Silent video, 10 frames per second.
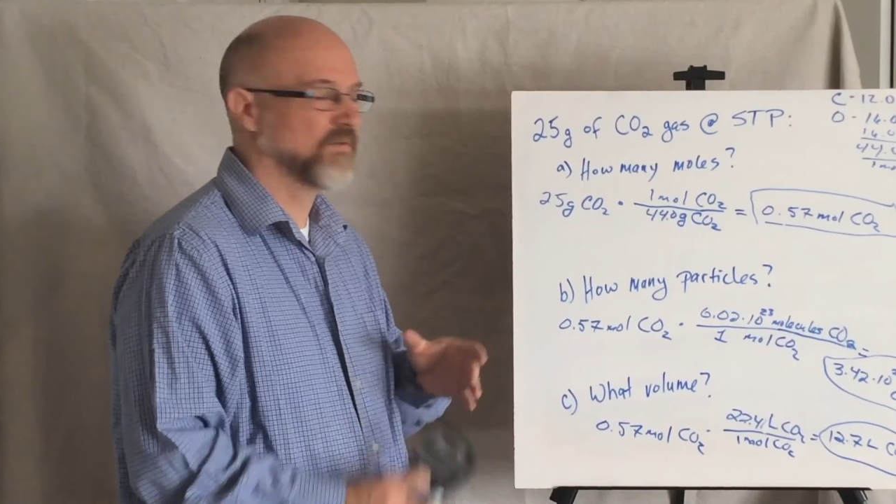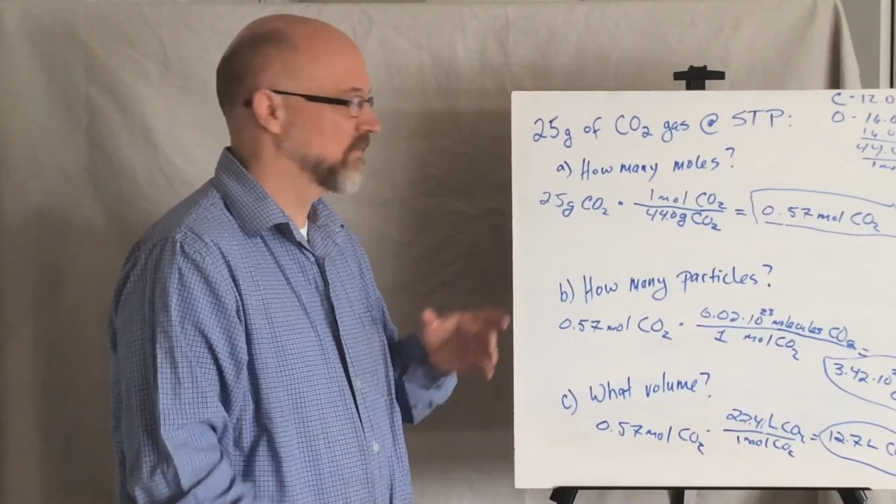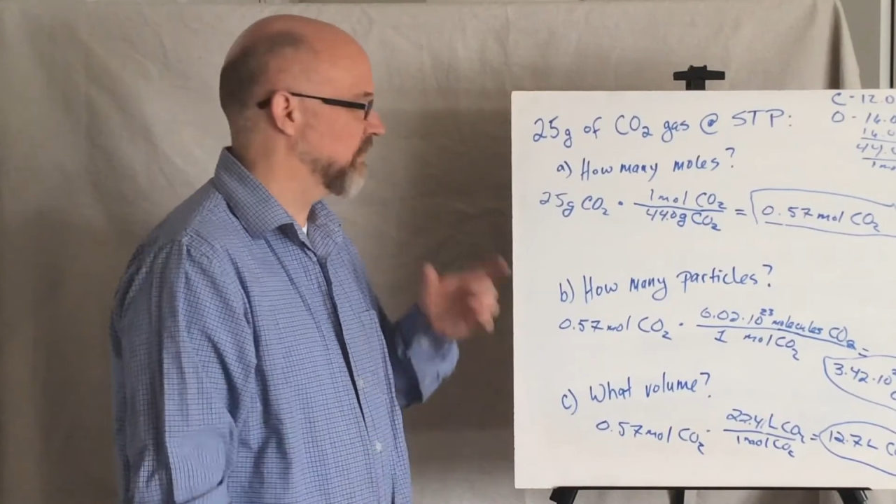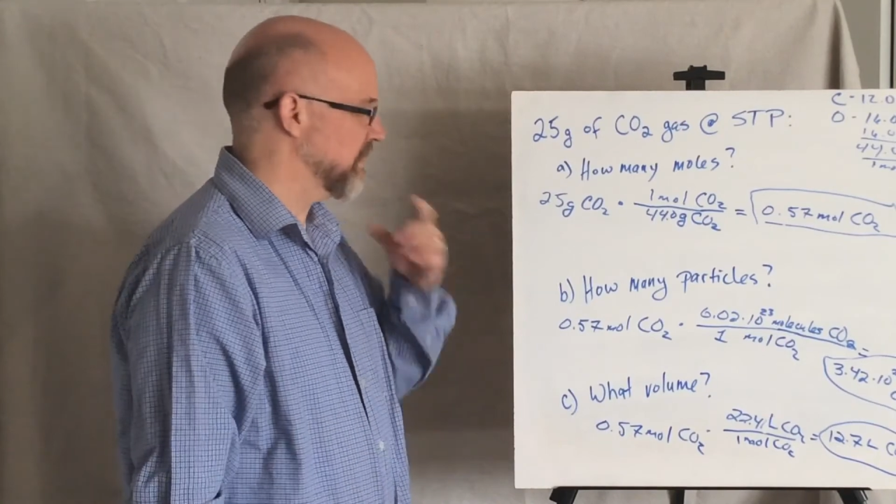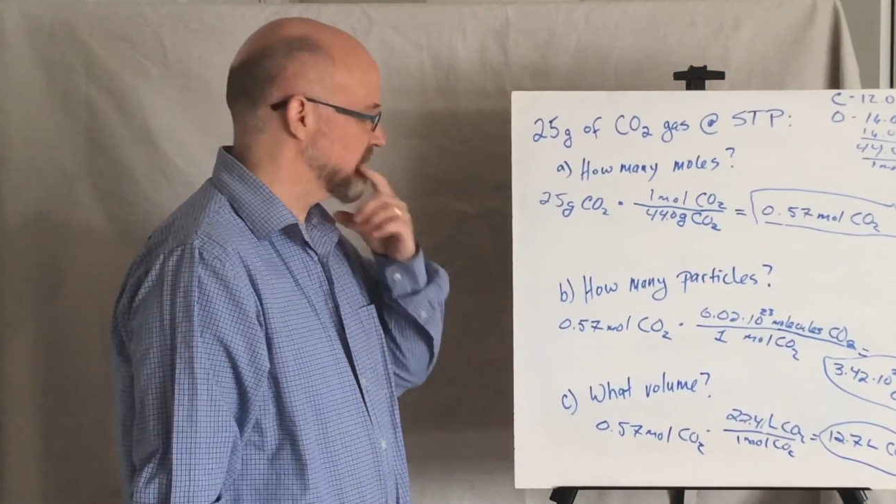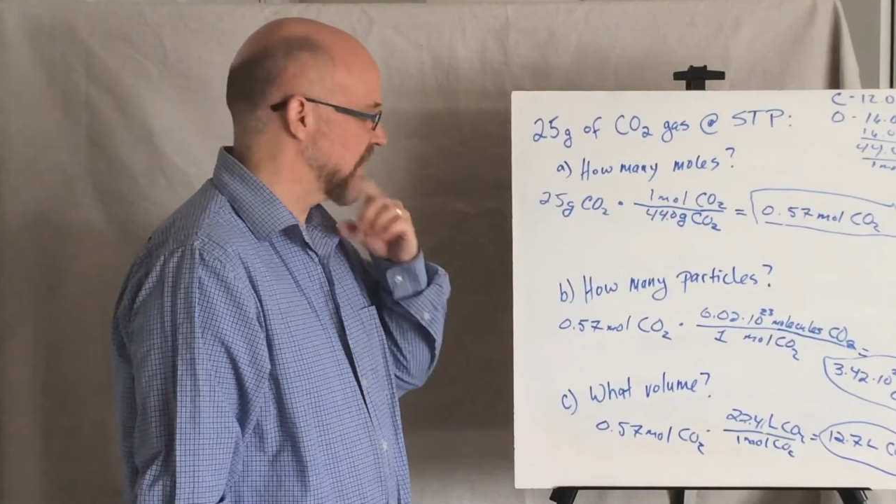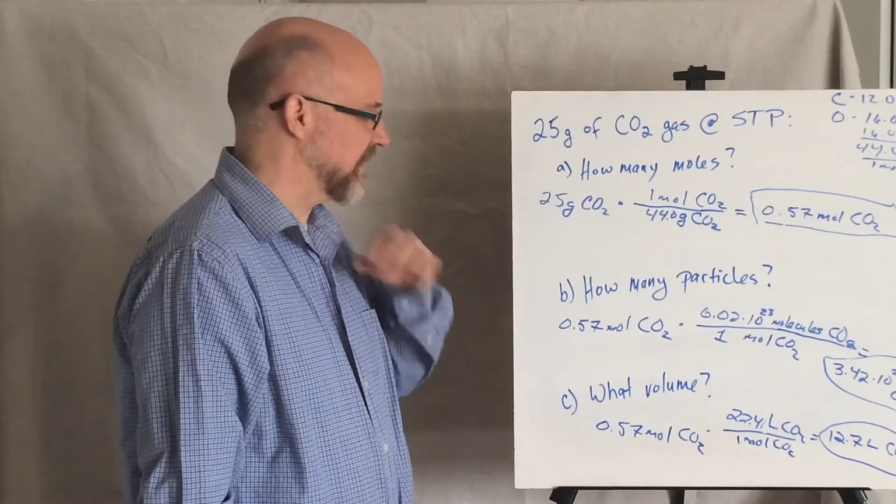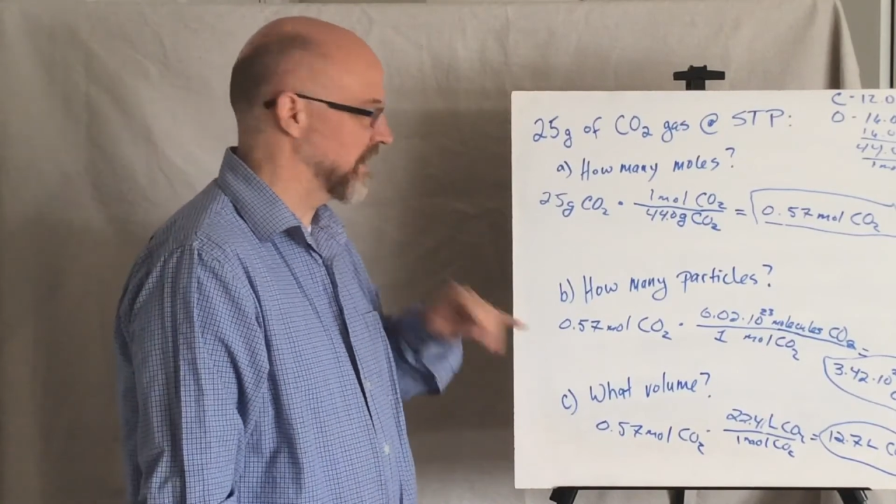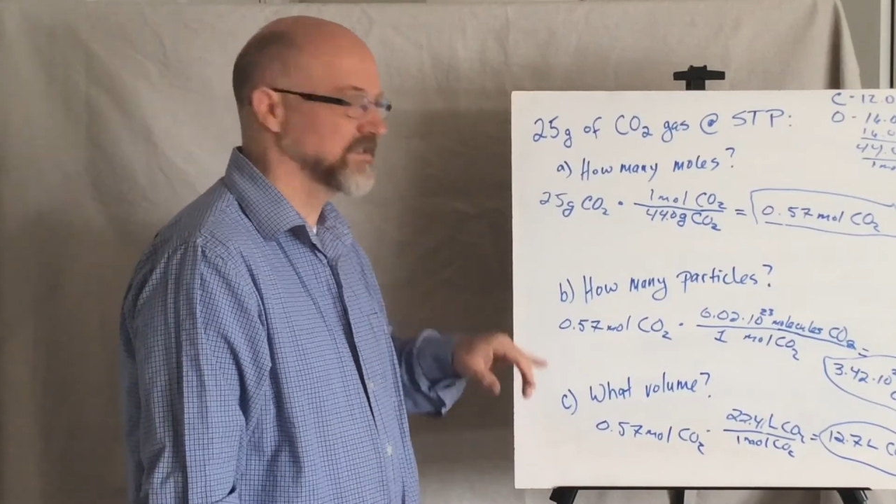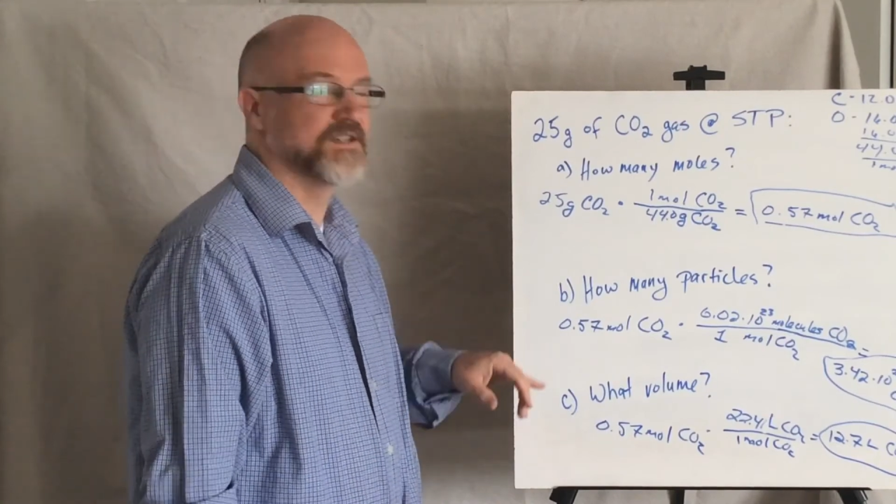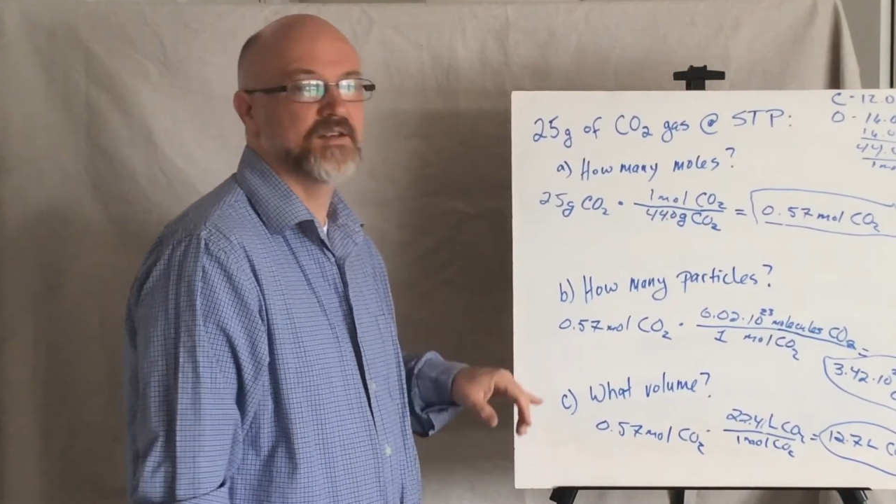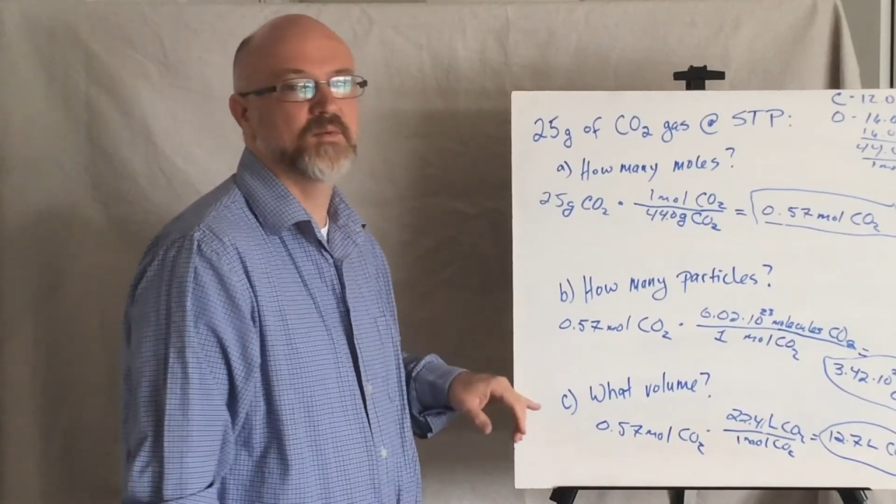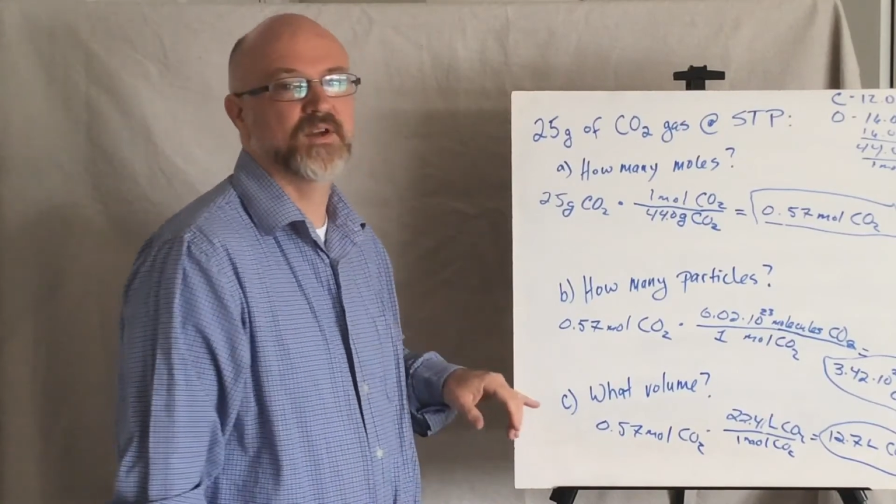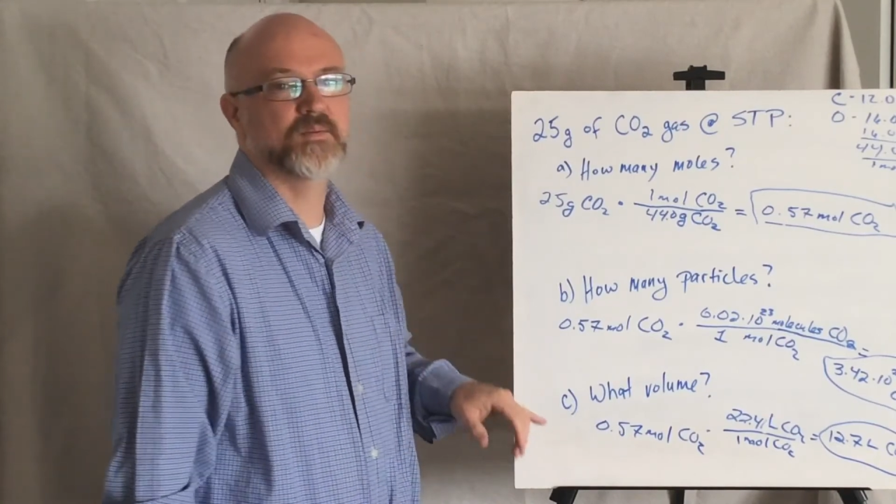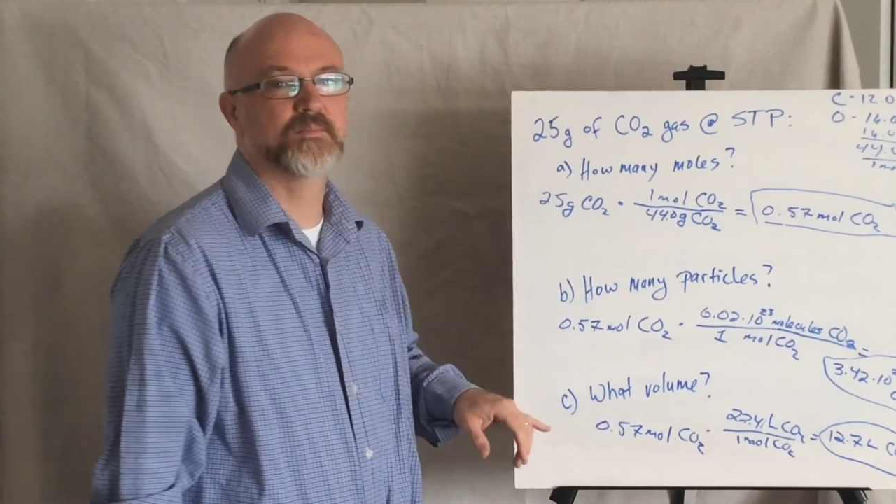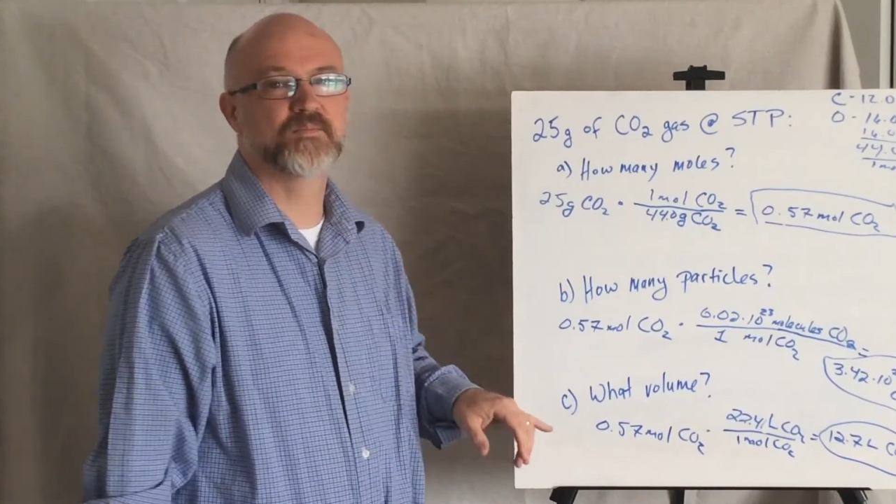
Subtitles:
when it's at STP,